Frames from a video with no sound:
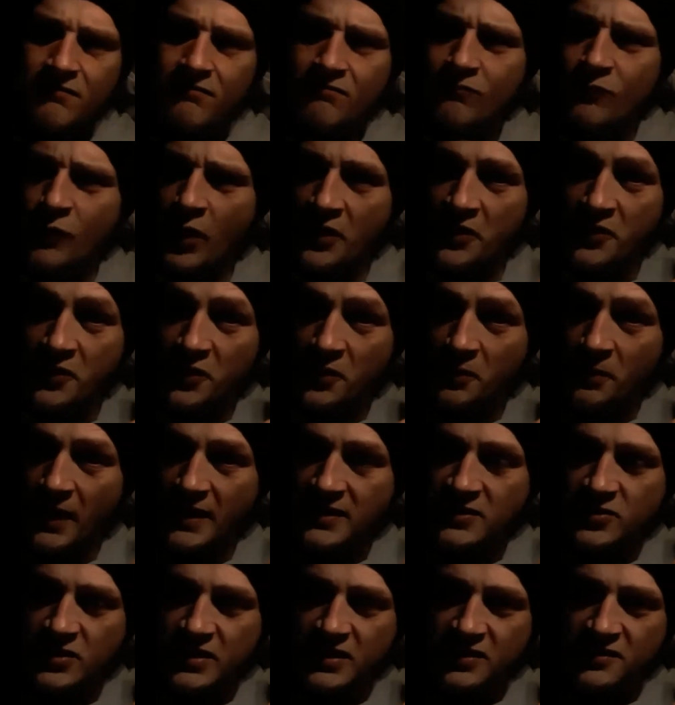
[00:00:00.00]
whether they're
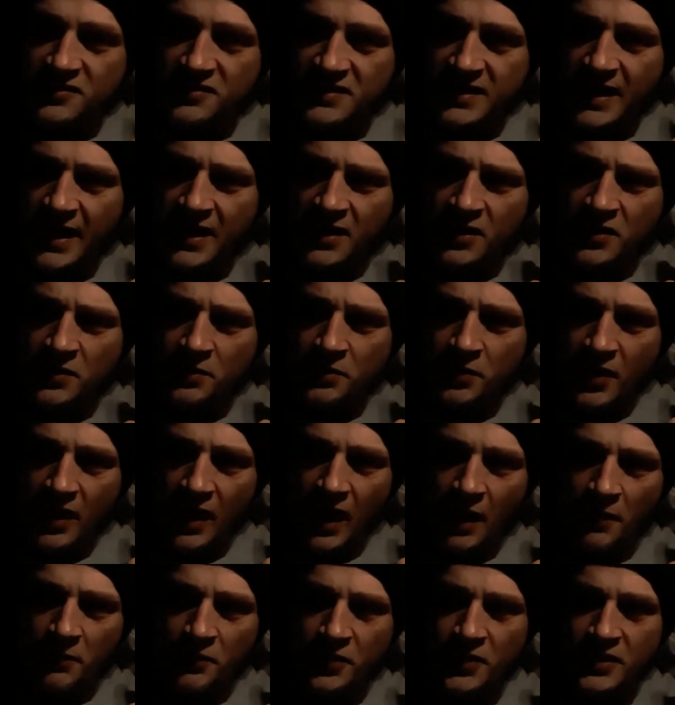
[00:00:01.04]
metric or standard, but
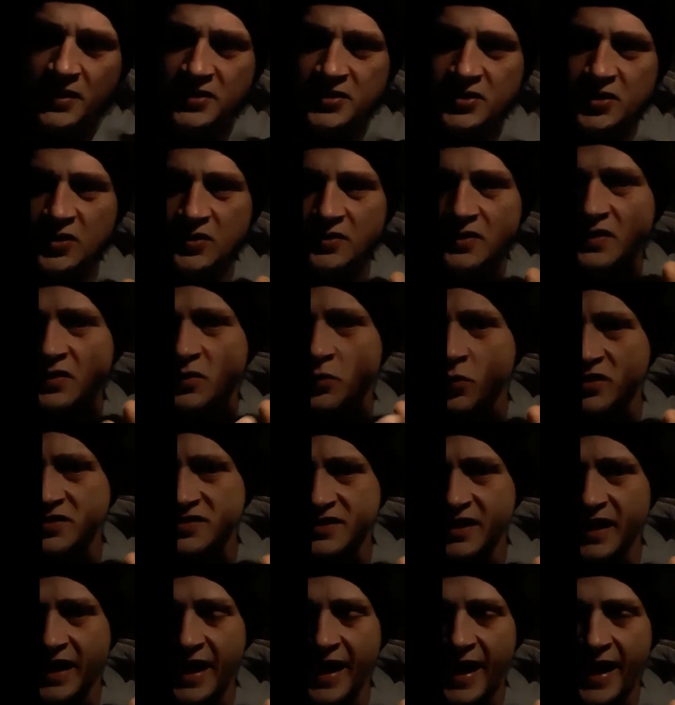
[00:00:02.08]
I'm pretty sure that the ones
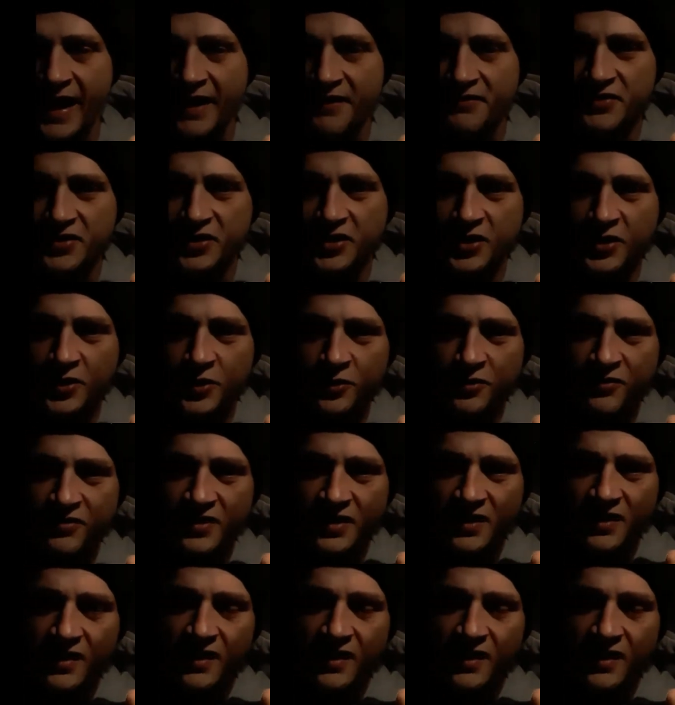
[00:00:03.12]
that I have to use